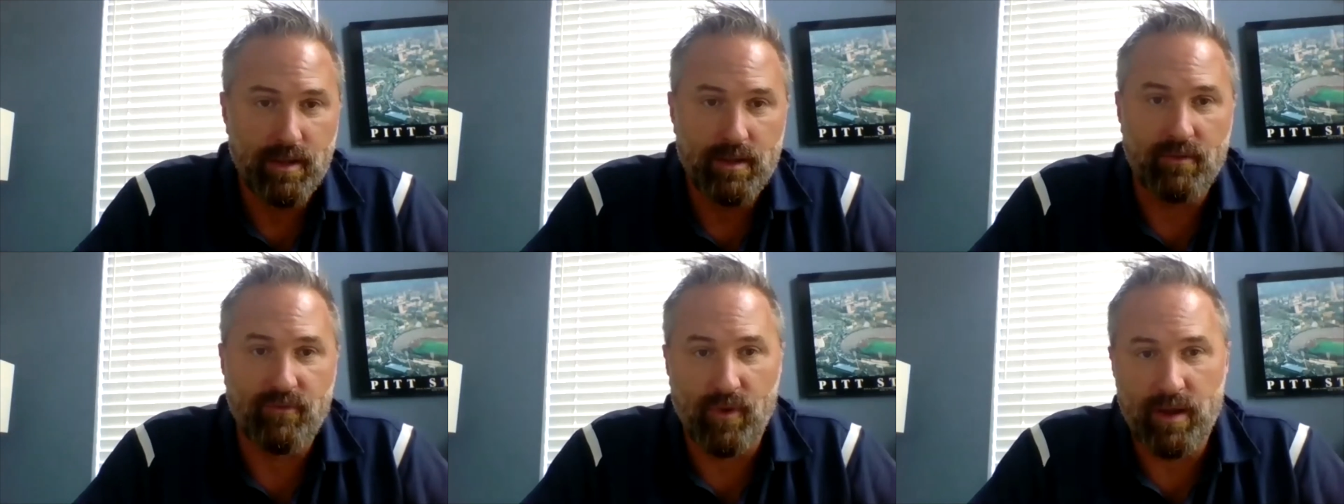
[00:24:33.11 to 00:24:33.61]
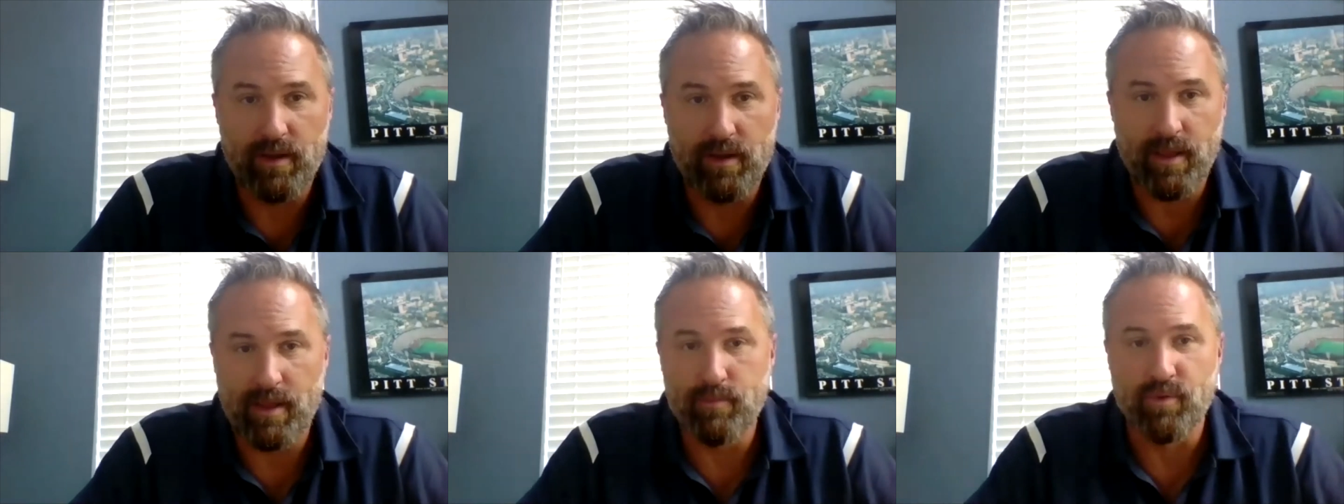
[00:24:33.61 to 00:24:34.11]
A friend, a
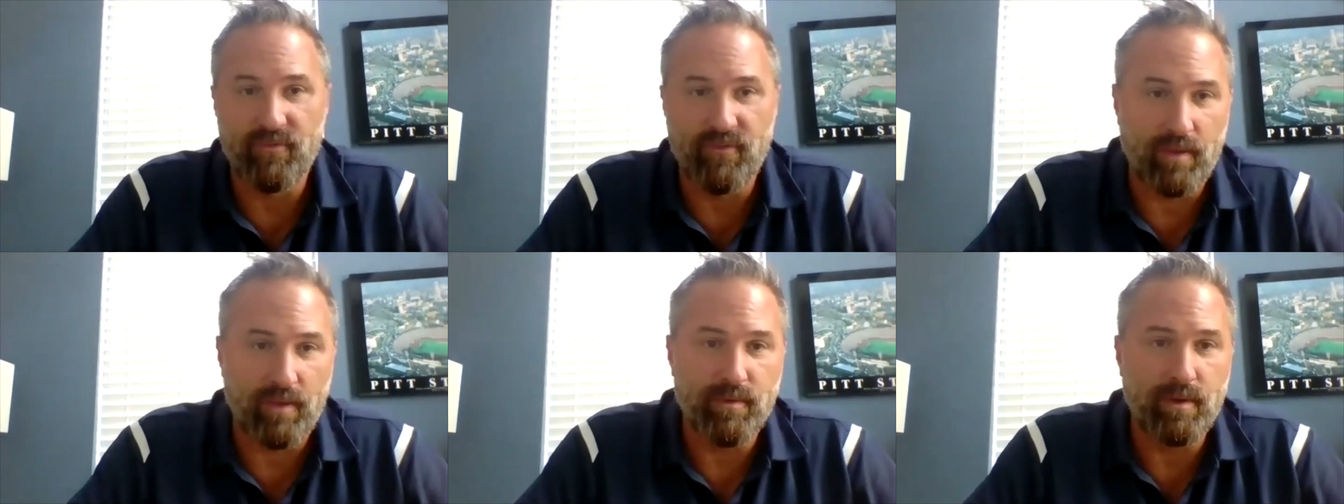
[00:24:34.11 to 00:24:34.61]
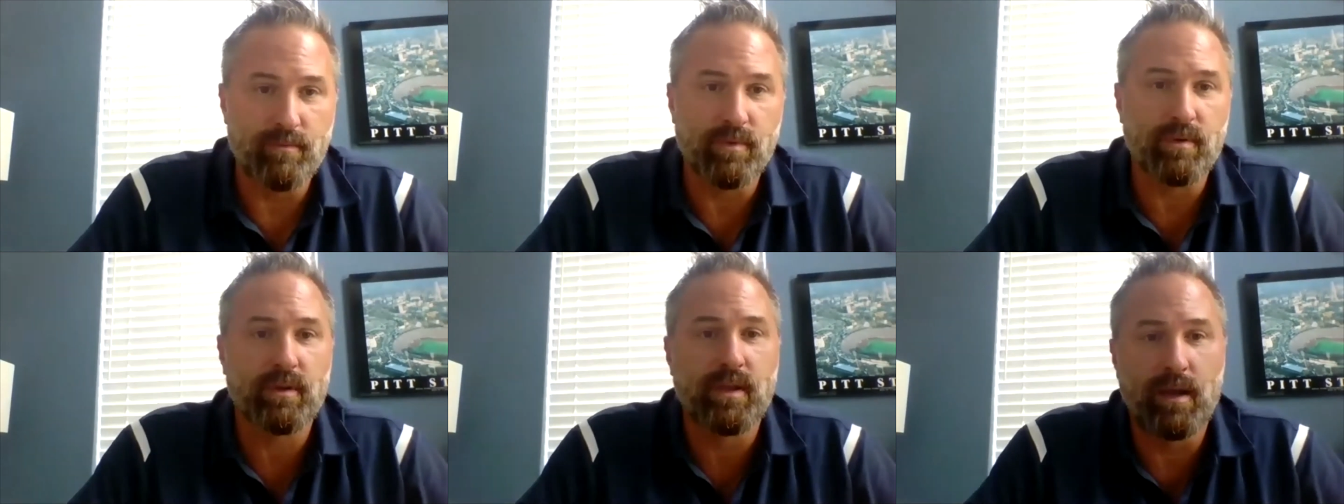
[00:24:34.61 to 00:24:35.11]
neighbor, a family
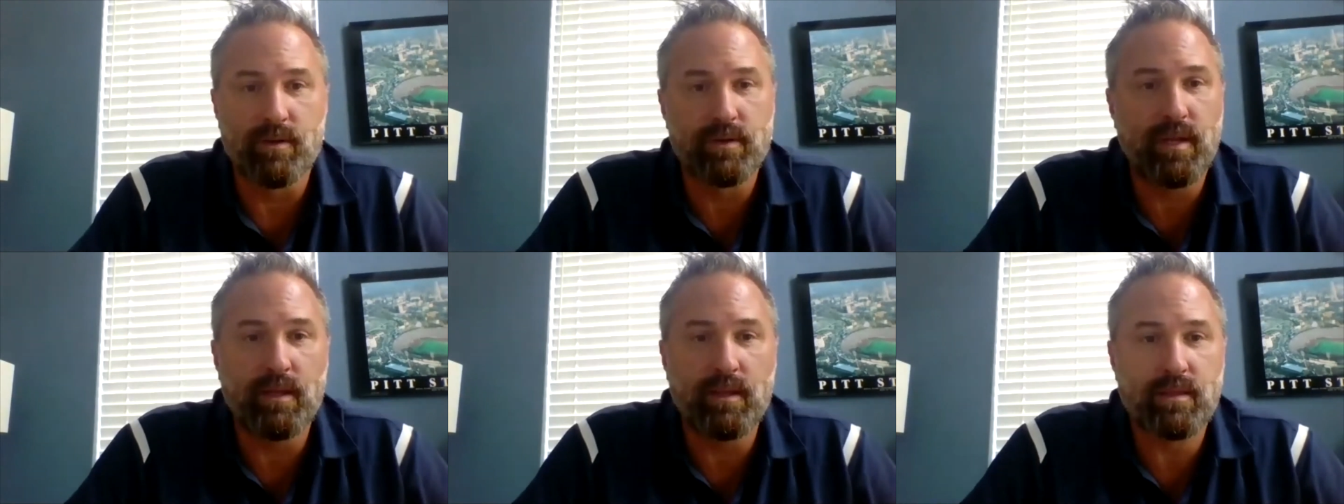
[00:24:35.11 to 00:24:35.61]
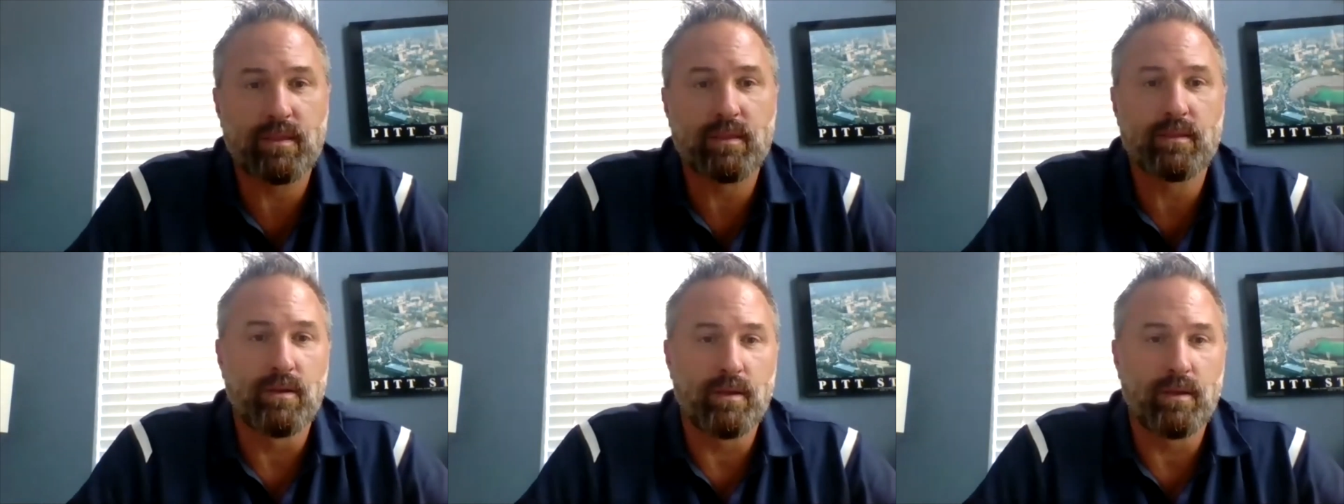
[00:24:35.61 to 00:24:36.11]
member, cut your teeth
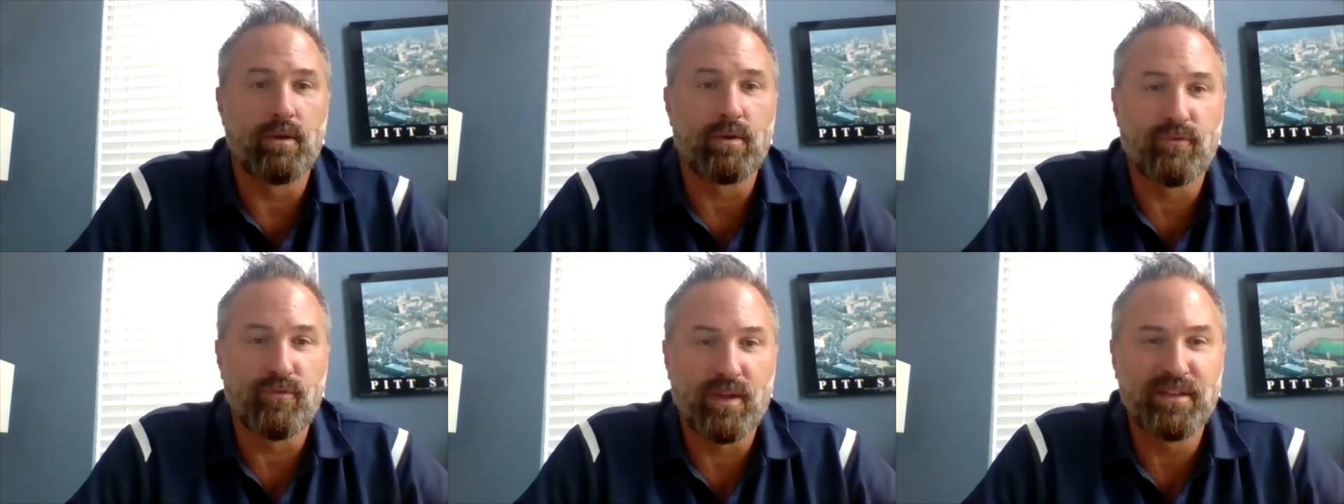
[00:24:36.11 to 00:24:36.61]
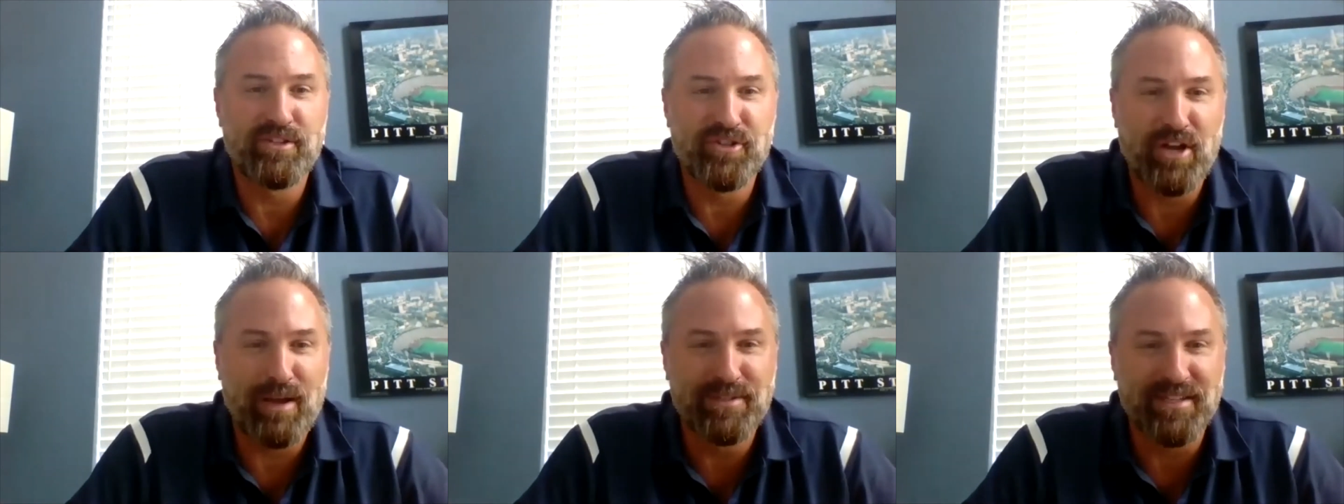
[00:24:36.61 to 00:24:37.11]
on a friendly
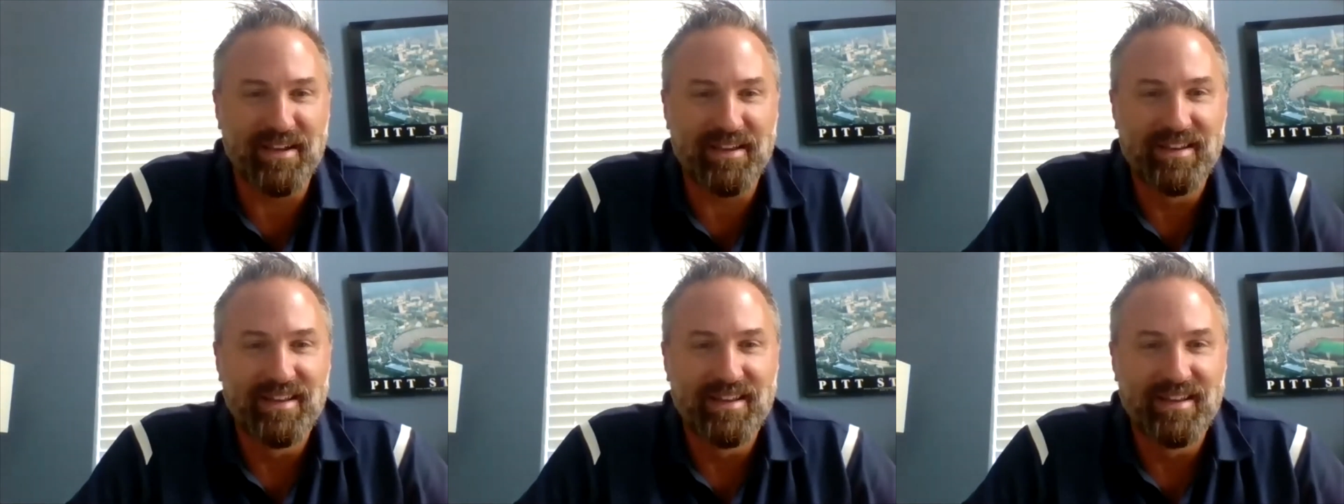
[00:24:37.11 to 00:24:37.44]
job site,